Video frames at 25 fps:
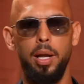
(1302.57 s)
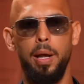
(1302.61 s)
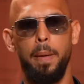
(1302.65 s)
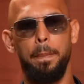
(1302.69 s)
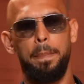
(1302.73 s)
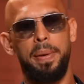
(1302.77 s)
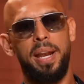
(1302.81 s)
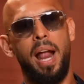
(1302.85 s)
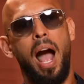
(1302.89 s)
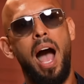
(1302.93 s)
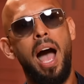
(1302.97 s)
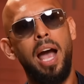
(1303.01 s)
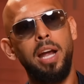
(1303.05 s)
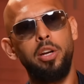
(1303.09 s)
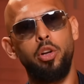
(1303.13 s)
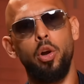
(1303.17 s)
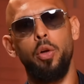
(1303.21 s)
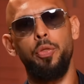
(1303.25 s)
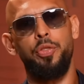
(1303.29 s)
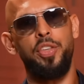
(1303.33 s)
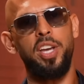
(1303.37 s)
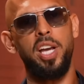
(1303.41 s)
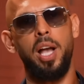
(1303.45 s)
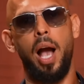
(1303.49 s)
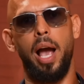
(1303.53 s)
But I
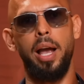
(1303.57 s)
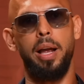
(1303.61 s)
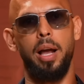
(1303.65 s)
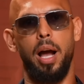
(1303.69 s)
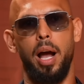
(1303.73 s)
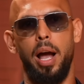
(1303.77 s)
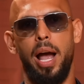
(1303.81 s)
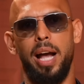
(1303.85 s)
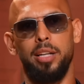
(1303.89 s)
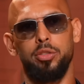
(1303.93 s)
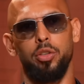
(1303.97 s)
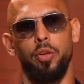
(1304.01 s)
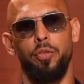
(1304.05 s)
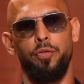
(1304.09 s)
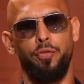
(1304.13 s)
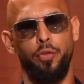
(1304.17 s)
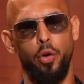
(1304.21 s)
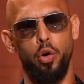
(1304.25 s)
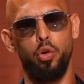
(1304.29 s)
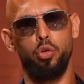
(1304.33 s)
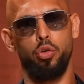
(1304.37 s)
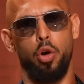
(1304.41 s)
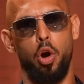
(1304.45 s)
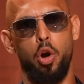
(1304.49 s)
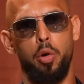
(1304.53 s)
don't think as a
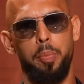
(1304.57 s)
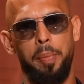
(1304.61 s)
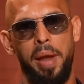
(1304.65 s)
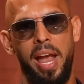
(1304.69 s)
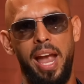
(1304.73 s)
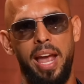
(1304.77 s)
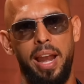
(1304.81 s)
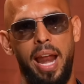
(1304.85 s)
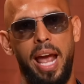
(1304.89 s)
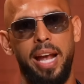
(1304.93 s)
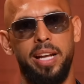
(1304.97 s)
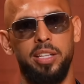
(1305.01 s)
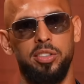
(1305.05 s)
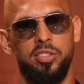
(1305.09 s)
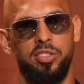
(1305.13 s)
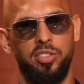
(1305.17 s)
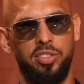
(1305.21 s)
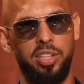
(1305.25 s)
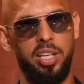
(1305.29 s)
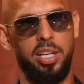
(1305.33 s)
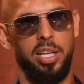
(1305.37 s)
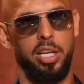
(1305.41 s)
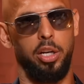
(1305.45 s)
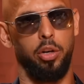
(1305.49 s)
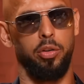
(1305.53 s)
full-grown man, I can
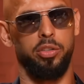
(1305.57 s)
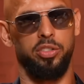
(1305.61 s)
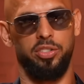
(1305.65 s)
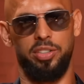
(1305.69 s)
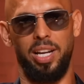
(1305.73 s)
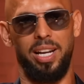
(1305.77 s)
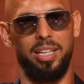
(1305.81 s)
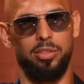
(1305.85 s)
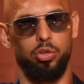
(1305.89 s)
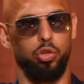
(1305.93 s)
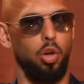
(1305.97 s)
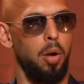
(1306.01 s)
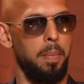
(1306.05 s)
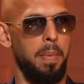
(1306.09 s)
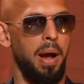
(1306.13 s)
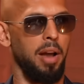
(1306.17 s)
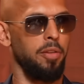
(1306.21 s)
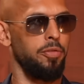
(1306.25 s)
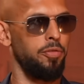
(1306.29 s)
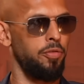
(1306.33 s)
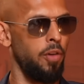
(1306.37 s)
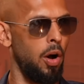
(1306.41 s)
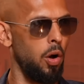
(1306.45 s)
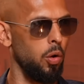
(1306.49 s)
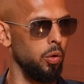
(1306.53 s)
sit here and say it's not my
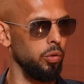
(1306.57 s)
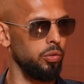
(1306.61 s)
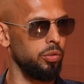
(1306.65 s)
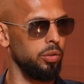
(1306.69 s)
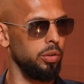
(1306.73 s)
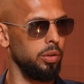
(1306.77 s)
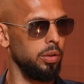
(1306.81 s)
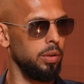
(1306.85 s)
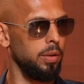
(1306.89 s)
fault.